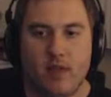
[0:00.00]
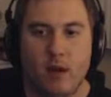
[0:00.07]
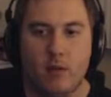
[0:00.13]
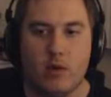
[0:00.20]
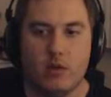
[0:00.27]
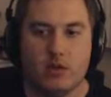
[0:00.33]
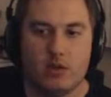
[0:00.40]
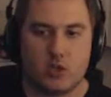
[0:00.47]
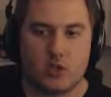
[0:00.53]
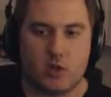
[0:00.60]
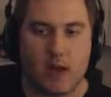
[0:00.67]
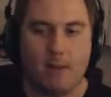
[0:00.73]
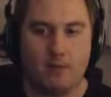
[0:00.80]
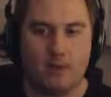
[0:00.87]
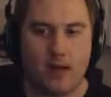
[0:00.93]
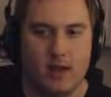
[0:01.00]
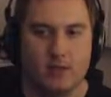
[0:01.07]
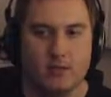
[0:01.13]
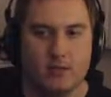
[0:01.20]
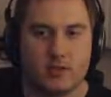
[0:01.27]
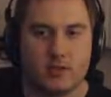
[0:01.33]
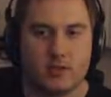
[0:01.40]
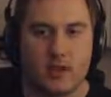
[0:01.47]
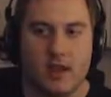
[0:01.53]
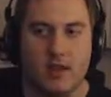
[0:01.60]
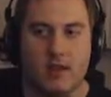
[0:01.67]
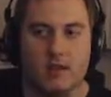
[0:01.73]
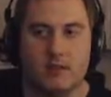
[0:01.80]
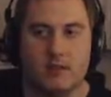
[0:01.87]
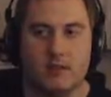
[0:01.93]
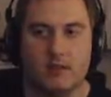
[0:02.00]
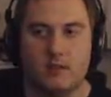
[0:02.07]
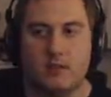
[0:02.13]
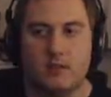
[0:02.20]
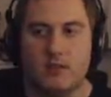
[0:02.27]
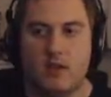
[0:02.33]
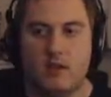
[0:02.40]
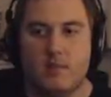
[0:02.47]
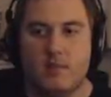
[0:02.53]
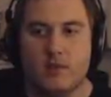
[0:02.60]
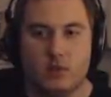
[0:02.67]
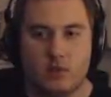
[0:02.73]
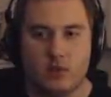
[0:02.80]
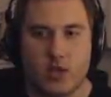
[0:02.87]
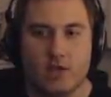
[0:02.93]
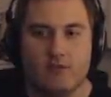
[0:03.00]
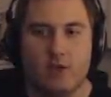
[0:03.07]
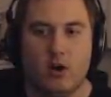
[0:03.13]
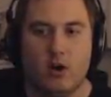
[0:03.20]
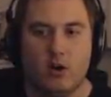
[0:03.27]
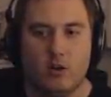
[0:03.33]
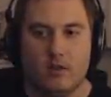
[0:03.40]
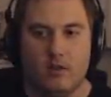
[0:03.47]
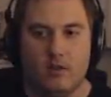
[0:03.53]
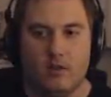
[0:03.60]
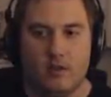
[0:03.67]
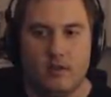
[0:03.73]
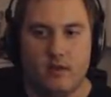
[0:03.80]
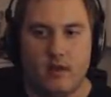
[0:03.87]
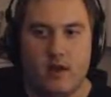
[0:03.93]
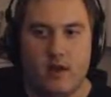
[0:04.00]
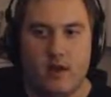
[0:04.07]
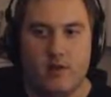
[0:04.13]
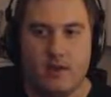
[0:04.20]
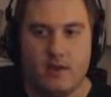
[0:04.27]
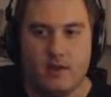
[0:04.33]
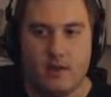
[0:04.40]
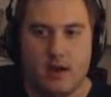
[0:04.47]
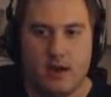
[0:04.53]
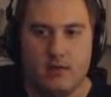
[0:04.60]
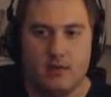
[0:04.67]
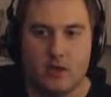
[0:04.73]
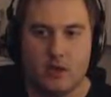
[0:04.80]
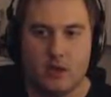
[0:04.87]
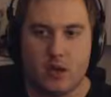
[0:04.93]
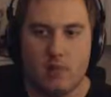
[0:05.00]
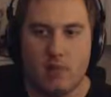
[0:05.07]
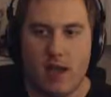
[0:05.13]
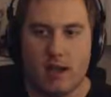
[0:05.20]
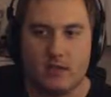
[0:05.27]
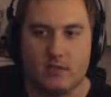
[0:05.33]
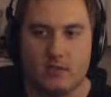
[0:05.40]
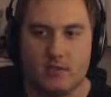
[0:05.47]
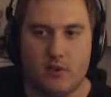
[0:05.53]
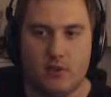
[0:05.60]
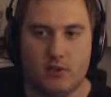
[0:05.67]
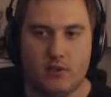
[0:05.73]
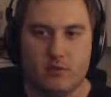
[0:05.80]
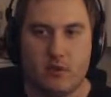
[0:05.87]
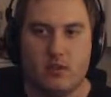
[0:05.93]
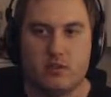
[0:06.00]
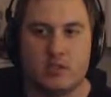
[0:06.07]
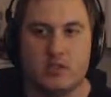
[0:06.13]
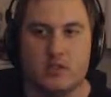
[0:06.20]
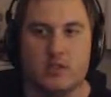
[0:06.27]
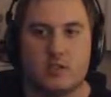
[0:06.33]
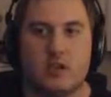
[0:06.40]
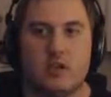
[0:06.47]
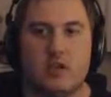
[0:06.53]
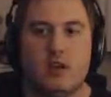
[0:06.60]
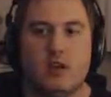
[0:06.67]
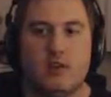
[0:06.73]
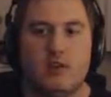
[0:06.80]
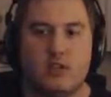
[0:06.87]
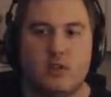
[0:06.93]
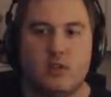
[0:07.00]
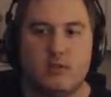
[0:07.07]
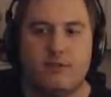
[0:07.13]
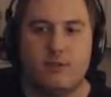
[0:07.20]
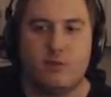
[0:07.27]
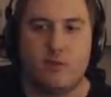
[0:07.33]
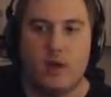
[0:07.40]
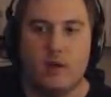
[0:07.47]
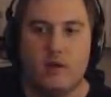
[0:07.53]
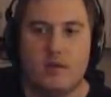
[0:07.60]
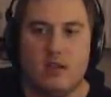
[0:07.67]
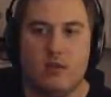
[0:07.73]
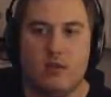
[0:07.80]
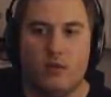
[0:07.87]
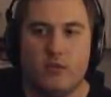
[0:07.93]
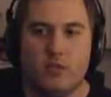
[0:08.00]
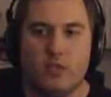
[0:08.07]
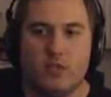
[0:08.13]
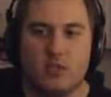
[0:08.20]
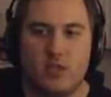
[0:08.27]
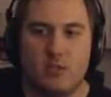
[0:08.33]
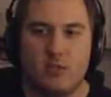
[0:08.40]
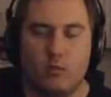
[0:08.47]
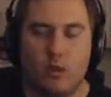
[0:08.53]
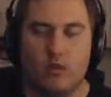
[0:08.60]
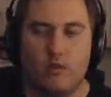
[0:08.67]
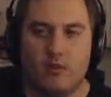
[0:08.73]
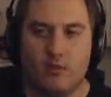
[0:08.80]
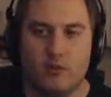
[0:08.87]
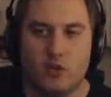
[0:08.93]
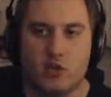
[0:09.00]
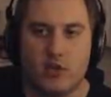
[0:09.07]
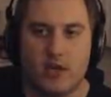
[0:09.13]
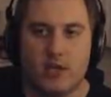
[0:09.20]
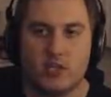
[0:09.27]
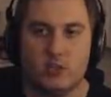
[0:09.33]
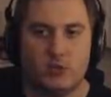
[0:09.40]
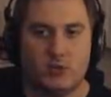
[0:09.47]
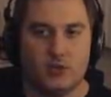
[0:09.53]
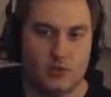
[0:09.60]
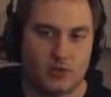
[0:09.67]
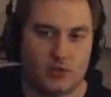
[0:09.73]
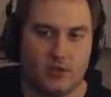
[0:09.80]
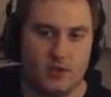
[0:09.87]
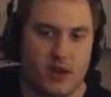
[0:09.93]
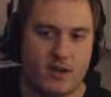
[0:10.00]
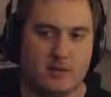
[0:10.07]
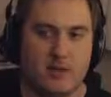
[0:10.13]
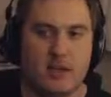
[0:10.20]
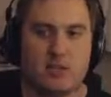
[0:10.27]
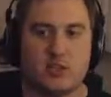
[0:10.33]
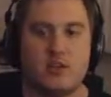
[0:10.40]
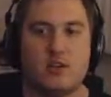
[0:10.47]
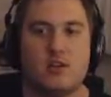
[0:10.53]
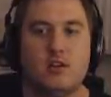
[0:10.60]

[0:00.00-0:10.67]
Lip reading: That way you can just wrap around and, you know, check vault, and then either you can come back and do vault anyways, because this is one of the few, even though this is like one of your first checks you'll do in a randomizer,